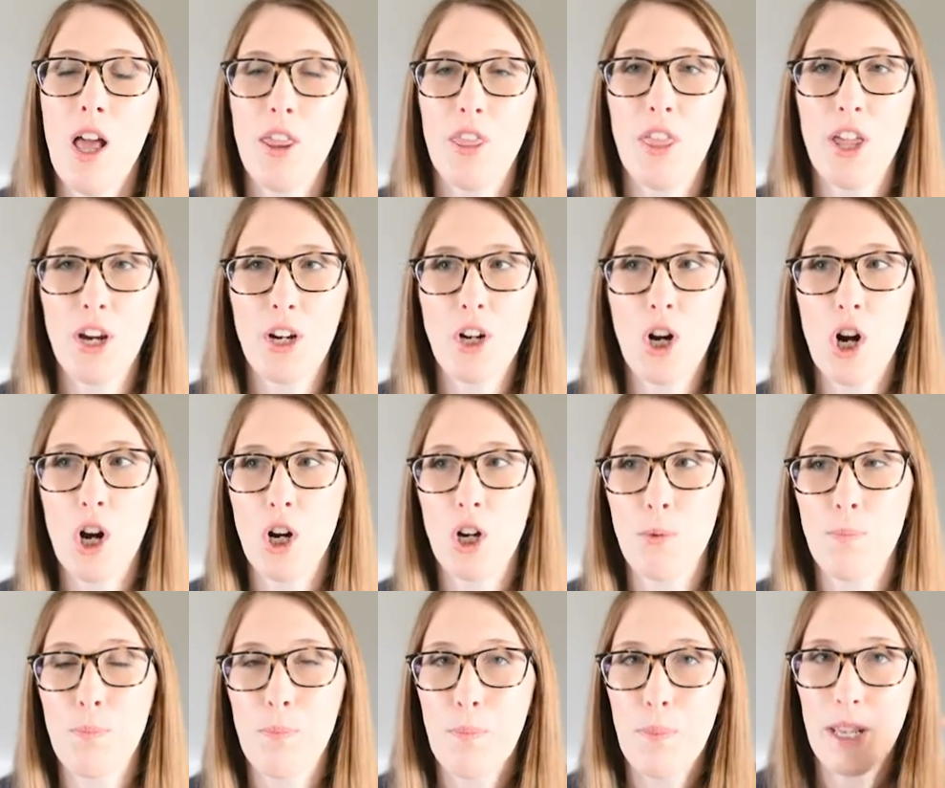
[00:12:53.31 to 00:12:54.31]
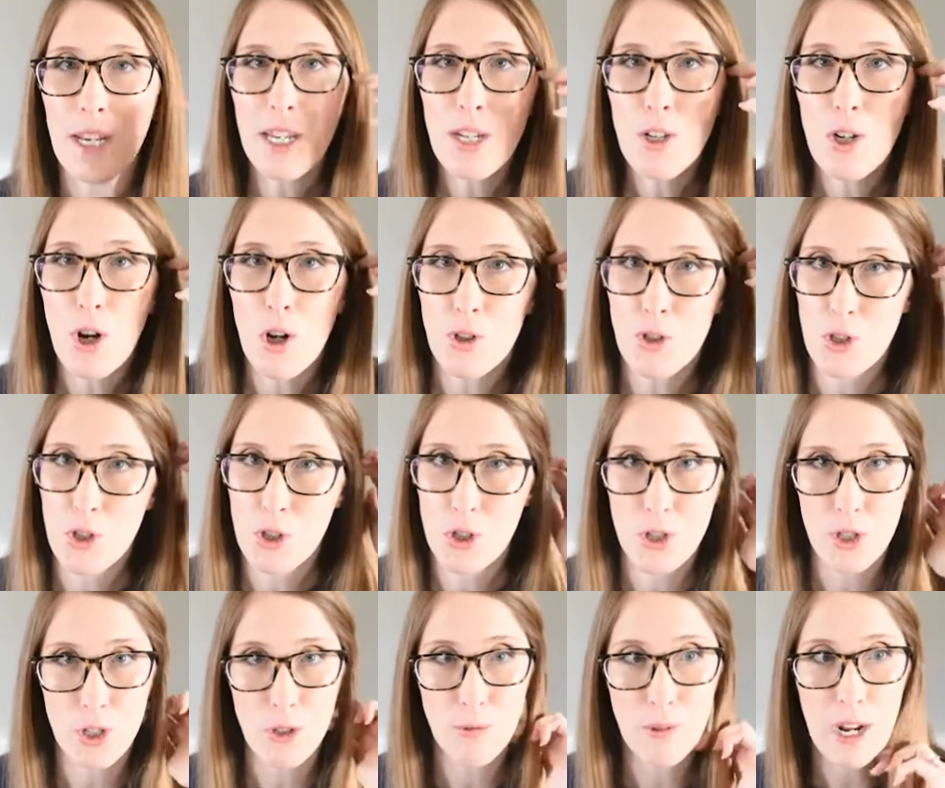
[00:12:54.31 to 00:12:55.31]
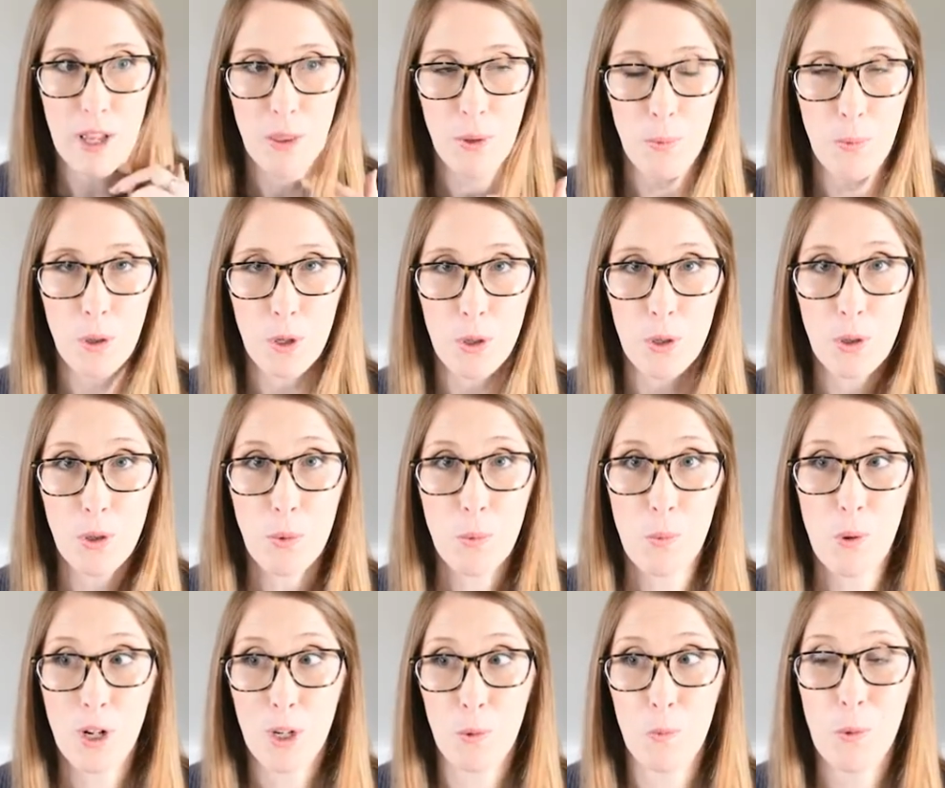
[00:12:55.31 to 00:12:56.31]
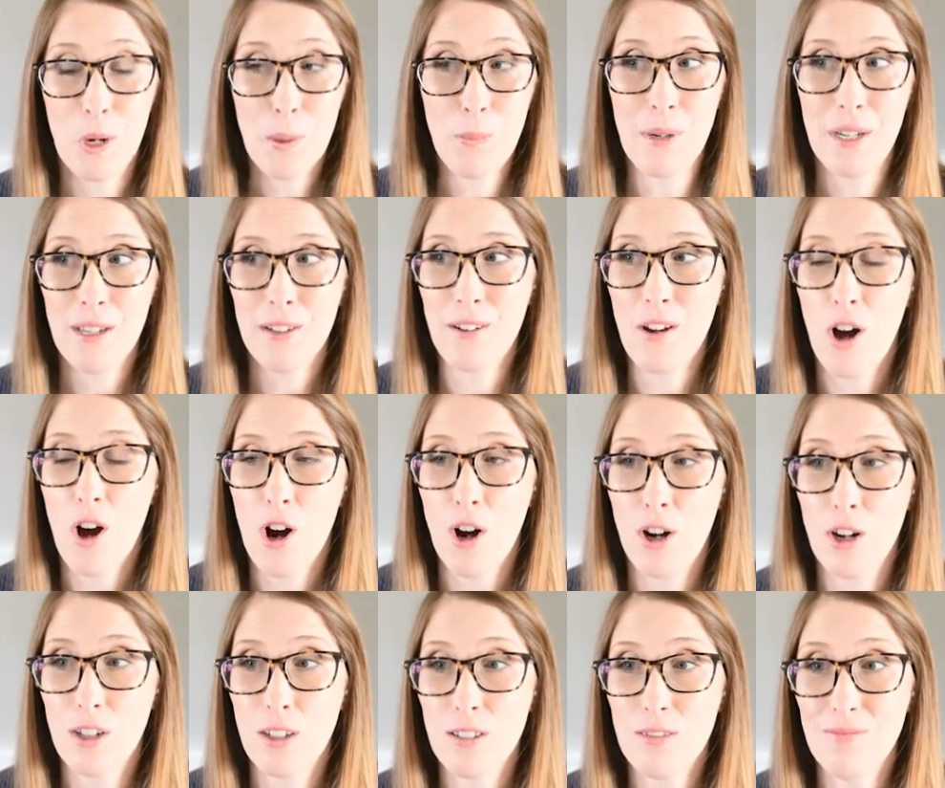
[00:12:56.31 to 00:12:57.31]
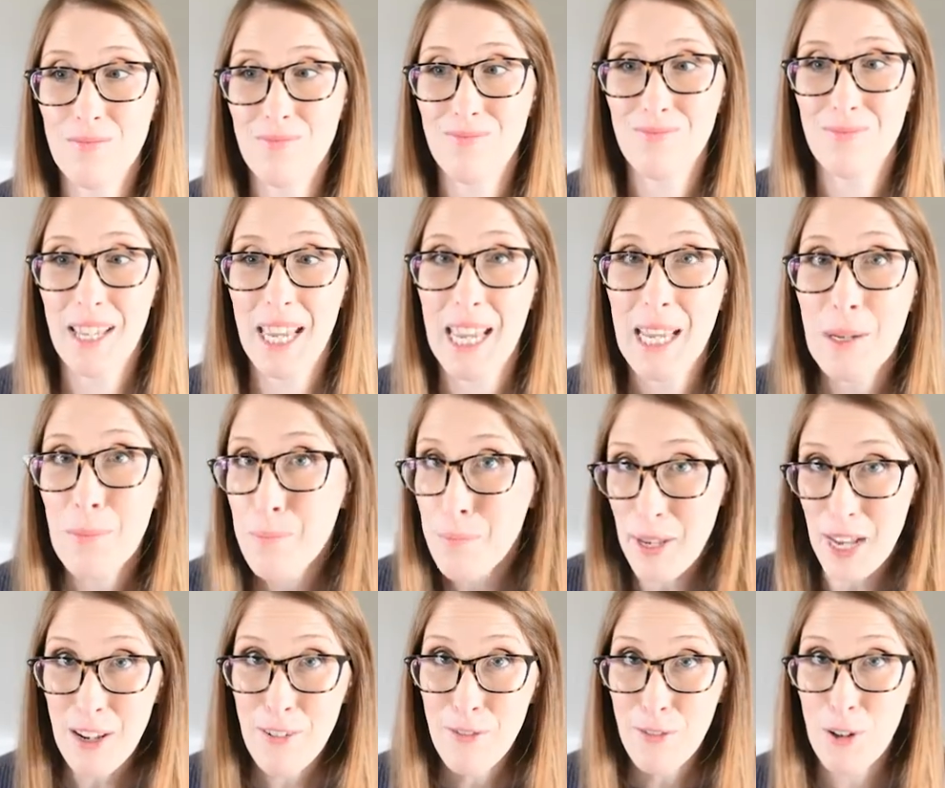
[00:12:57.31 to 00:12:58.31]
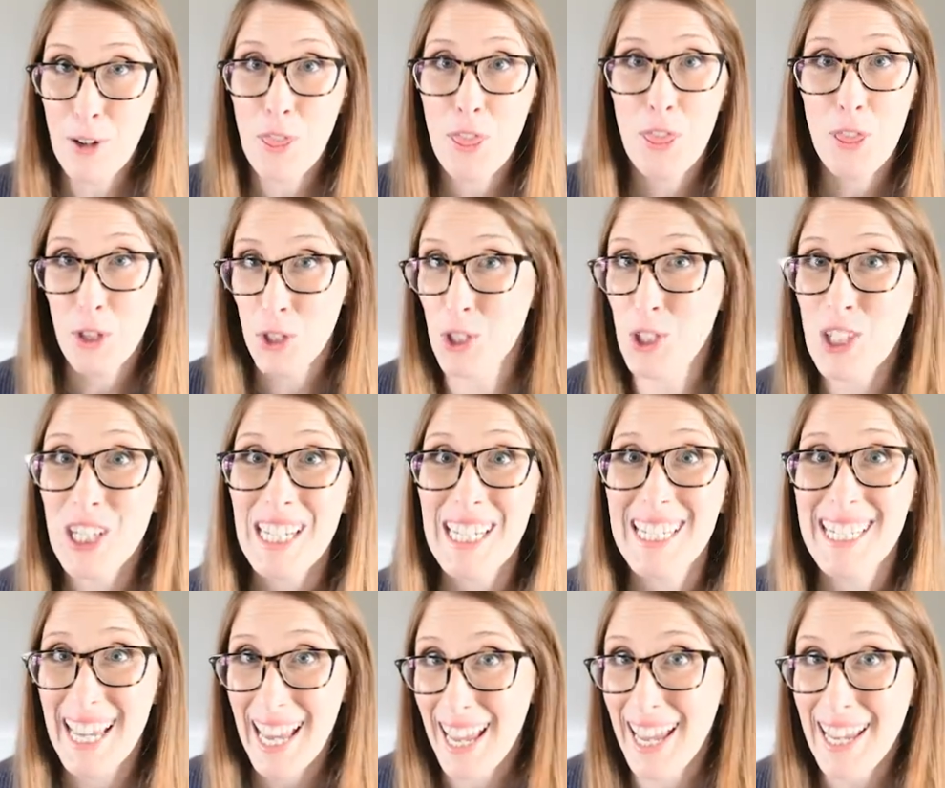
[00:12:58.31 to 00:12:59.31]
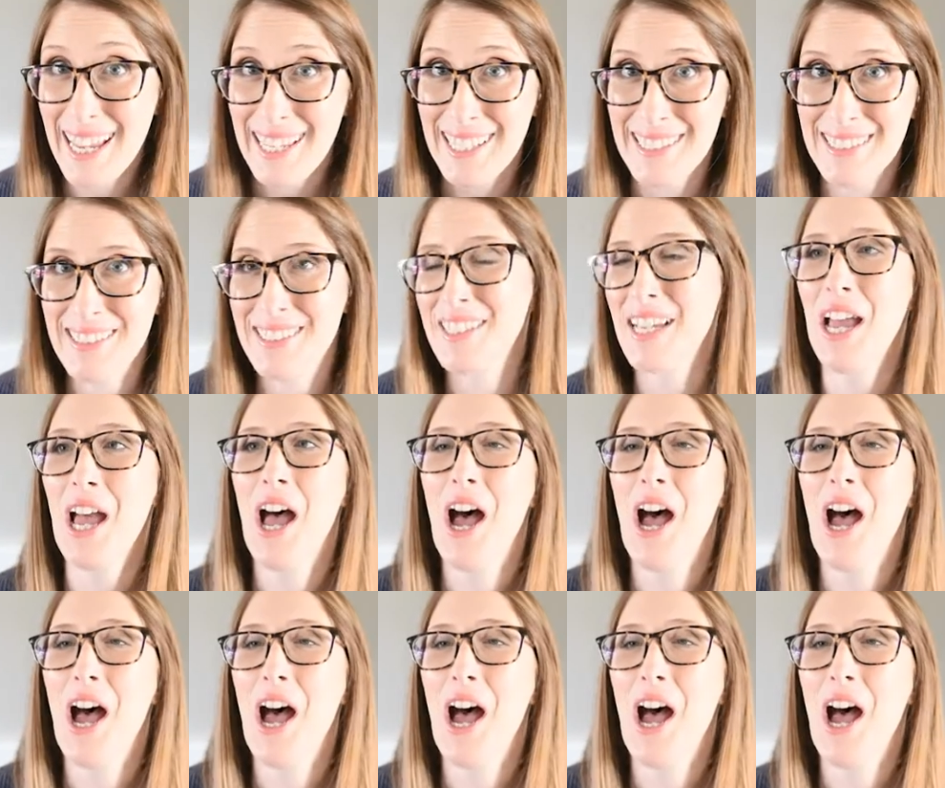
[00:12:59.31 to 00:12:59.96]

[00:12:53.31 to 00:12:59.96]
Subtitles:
There are many cultures around the world where women are in bed for 30 days.